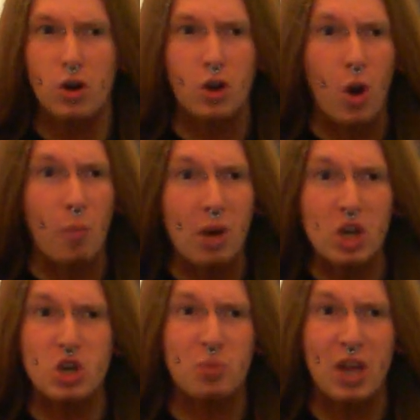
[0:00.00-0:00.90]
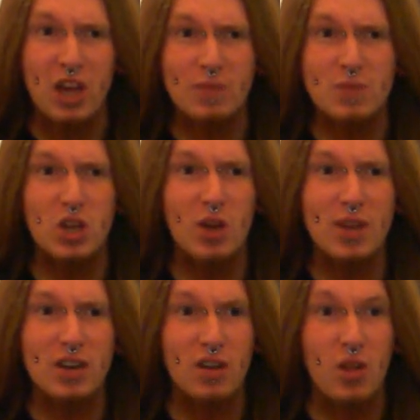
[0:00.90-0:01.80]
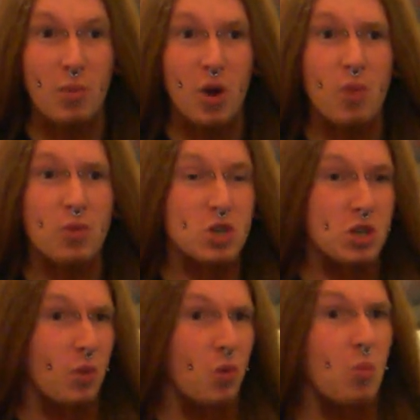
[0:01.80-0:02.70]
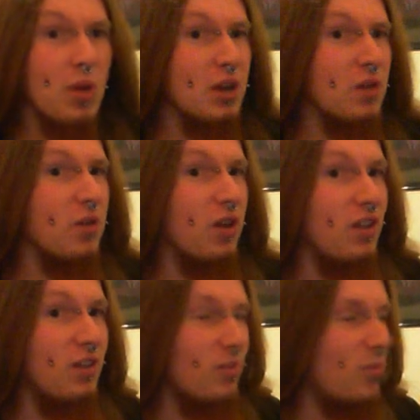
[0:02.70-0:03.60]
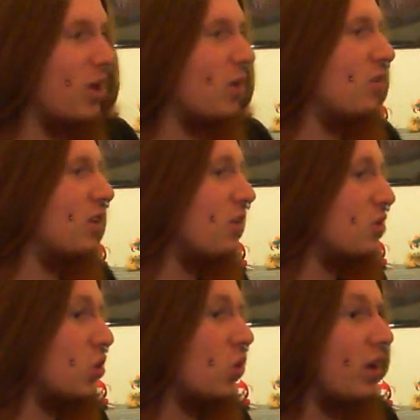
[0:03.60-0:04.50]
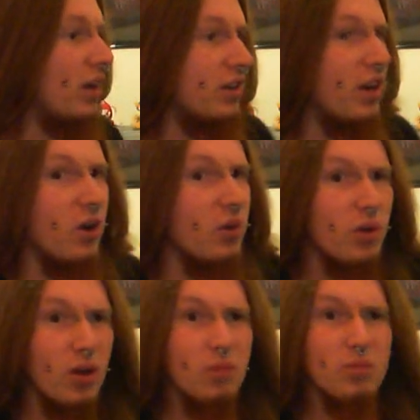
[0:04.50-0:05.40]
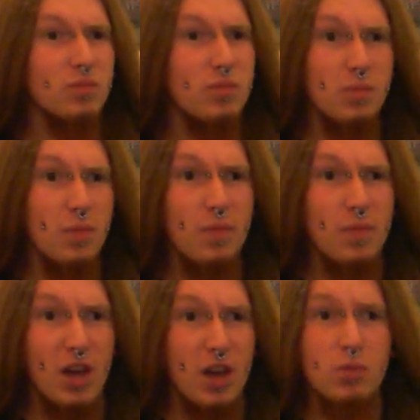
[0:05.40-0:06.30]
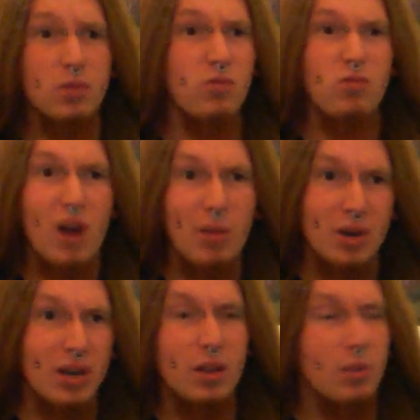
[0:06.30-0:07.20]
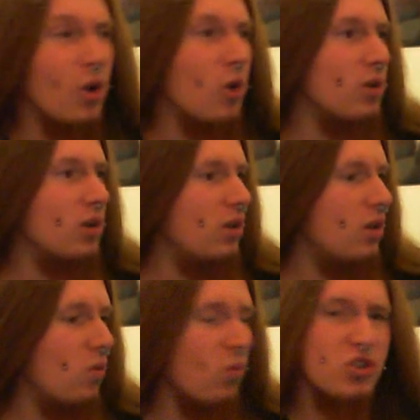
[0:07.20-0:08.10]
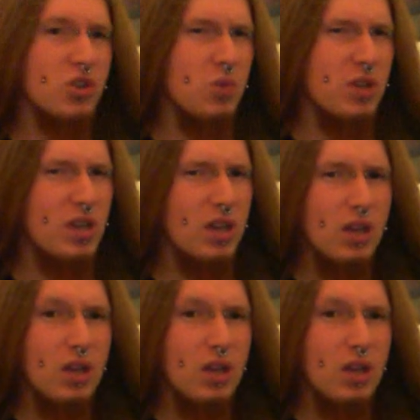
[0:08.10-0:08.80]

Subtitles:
Got a bunch of pickups coming at the moment, so there will be another pickup video shortly, I know. They're coming rapidly at the moment, once a week,